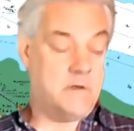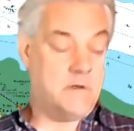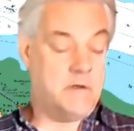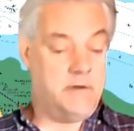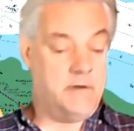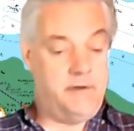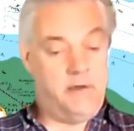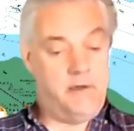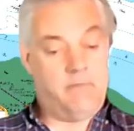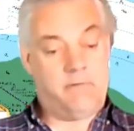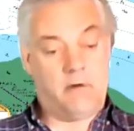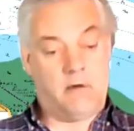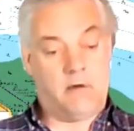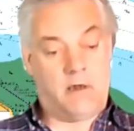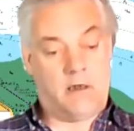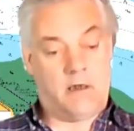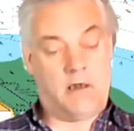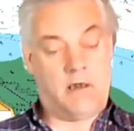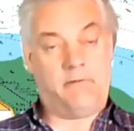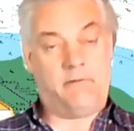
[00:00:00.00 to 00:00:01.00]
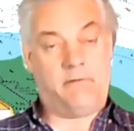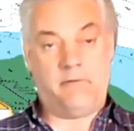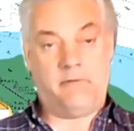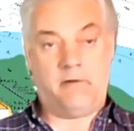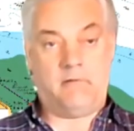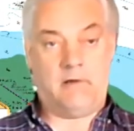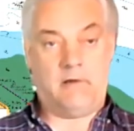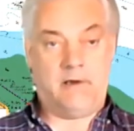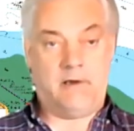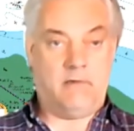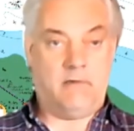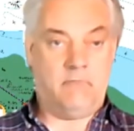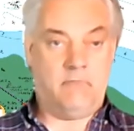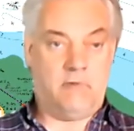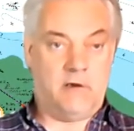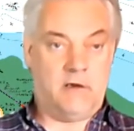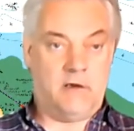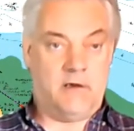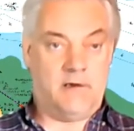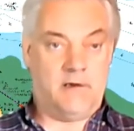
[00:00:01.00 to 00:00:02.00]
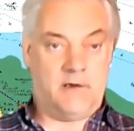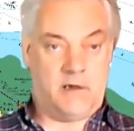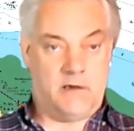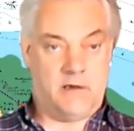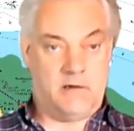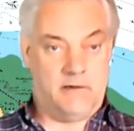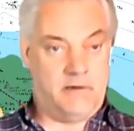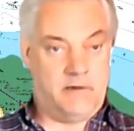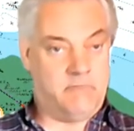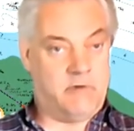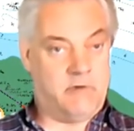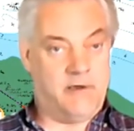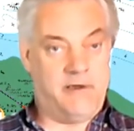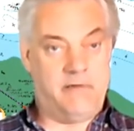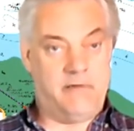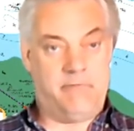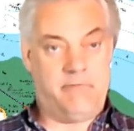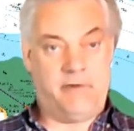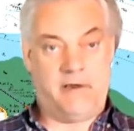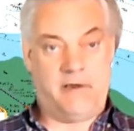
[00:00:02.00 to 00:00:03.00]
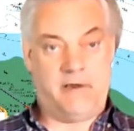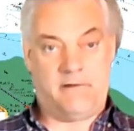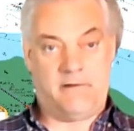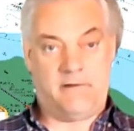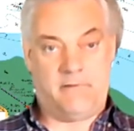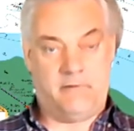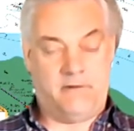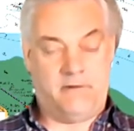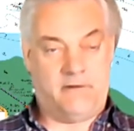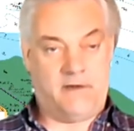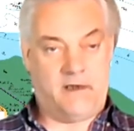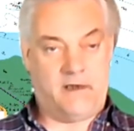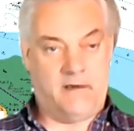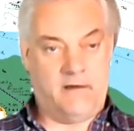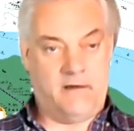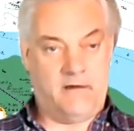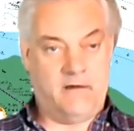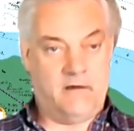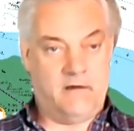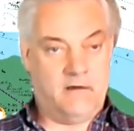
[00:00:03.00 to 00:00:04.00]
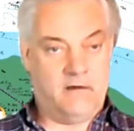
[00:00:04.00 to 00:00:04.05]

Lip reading: you've got half of it written in Word, one of your pictures was done